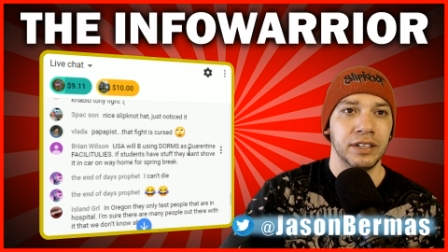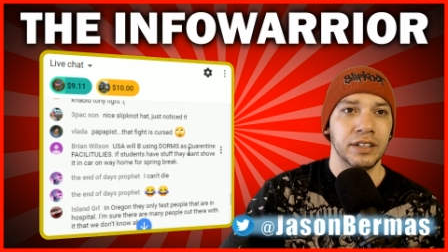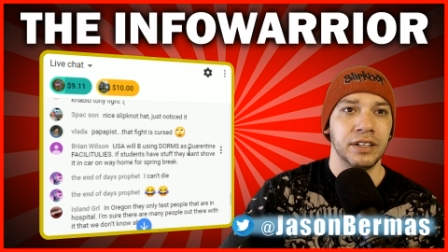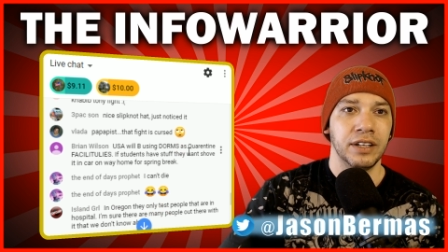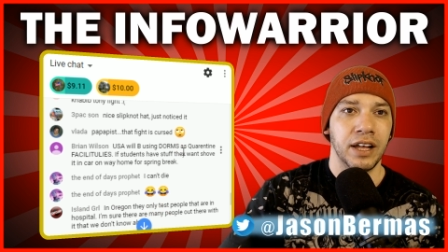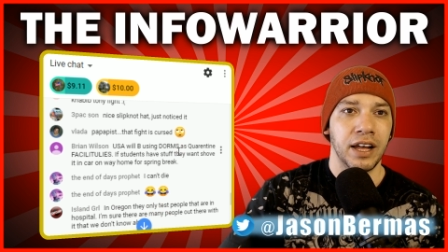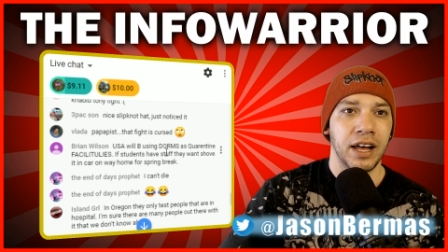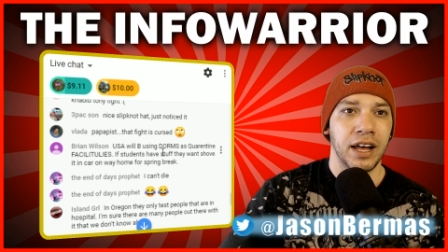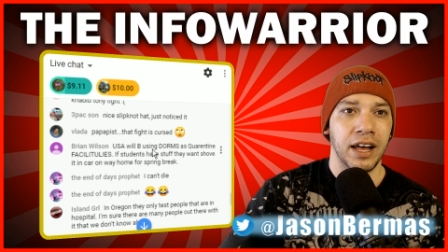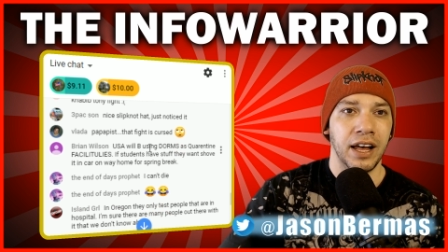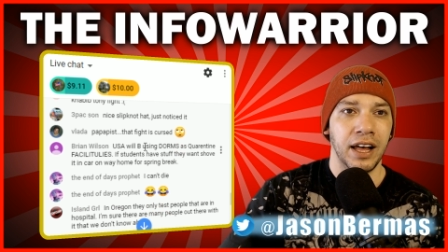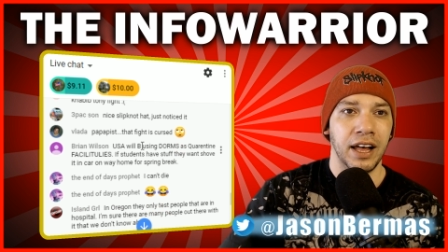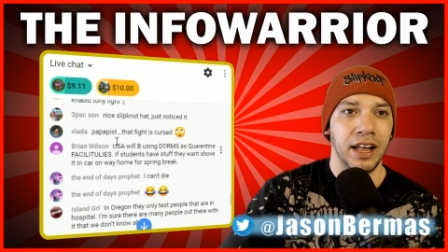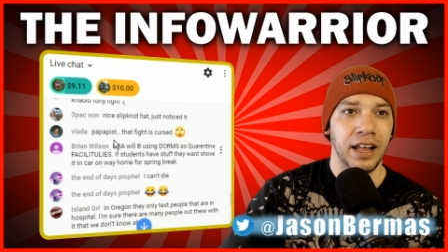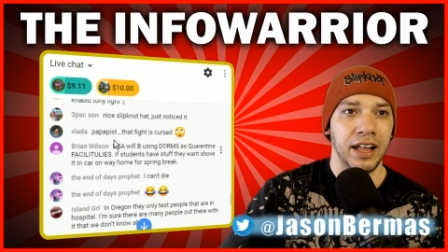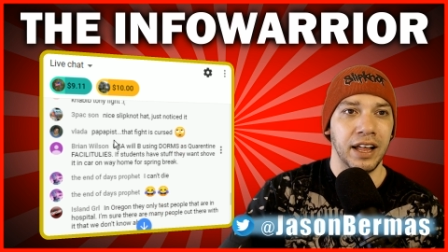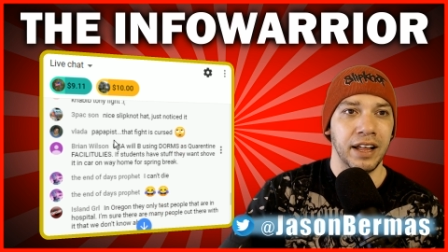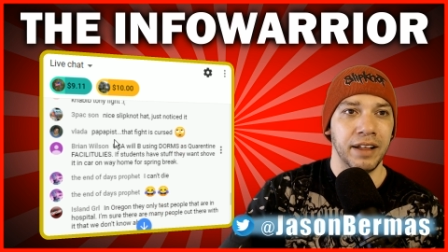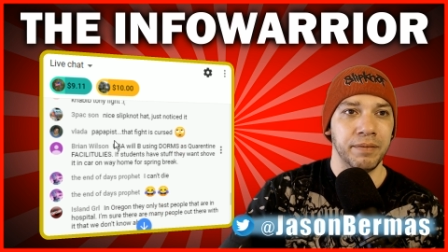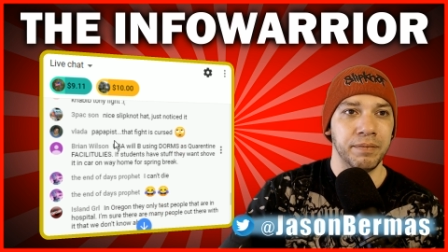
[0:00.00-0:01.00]

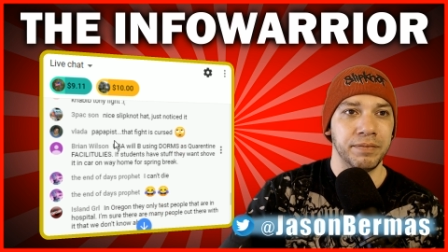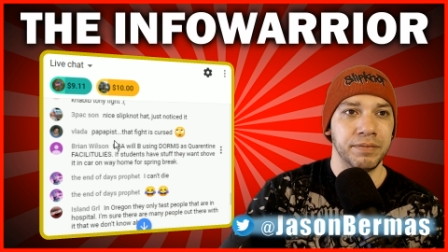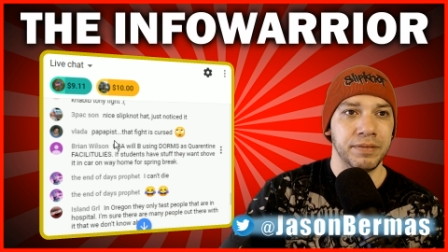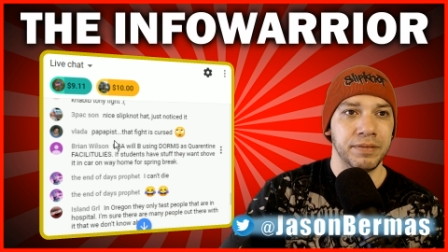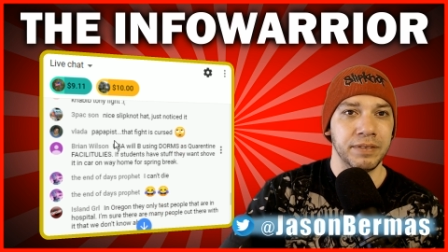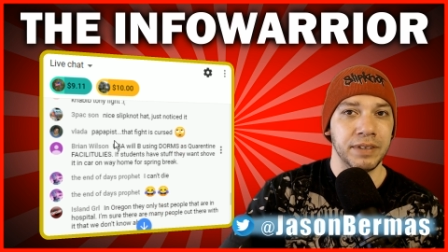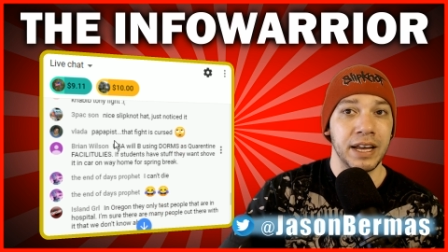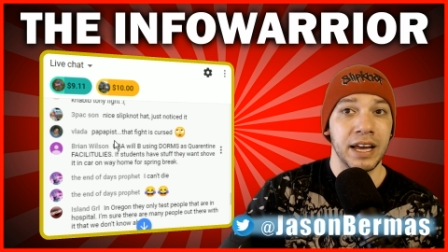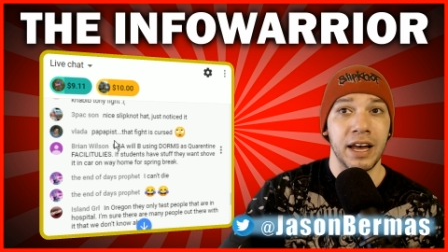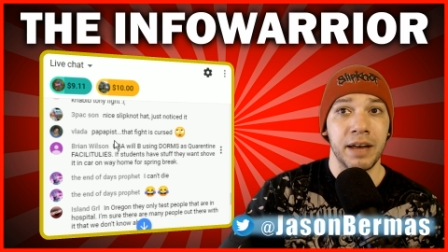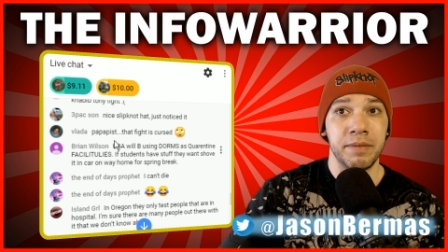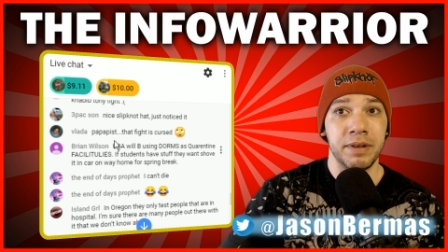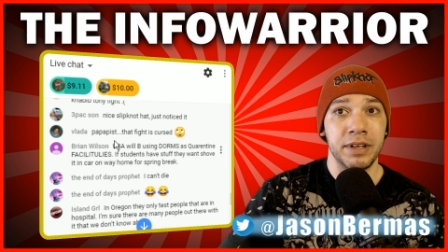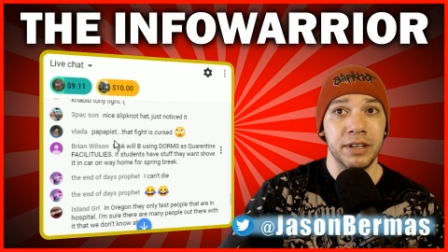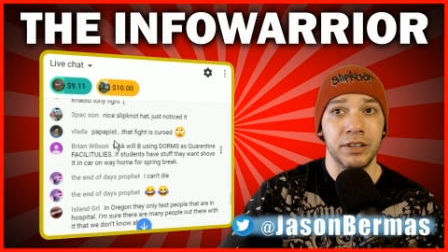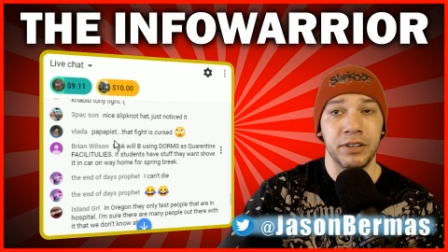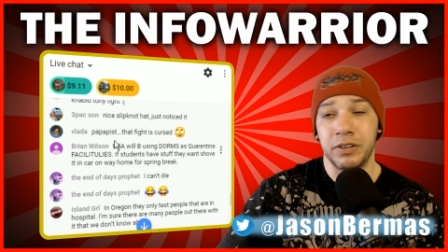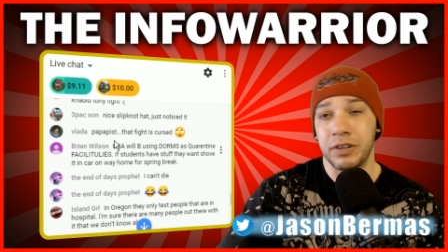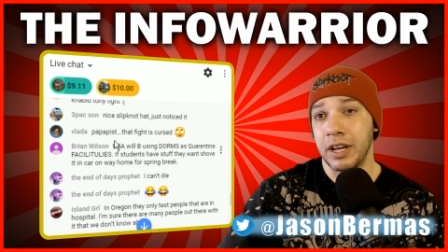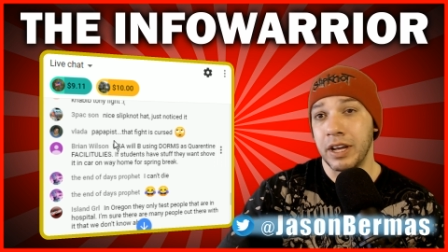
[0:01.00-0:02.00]
Yeah, I
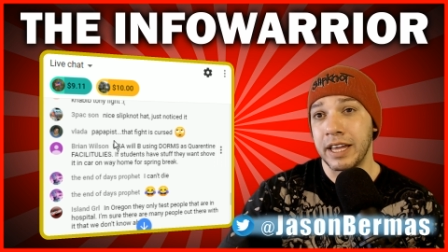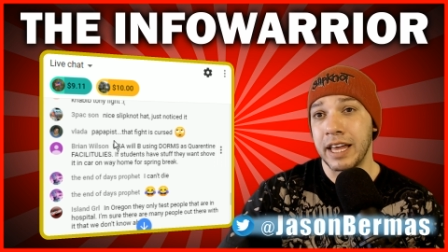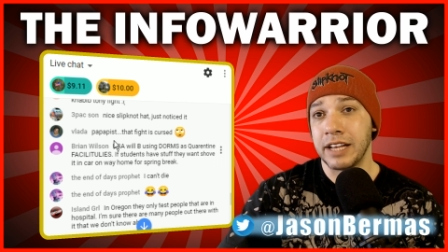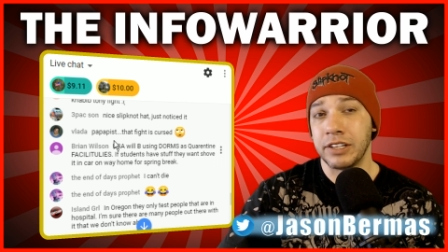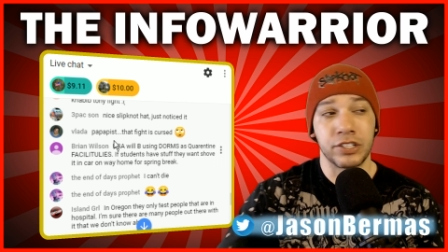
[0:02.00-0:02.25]
mean, again,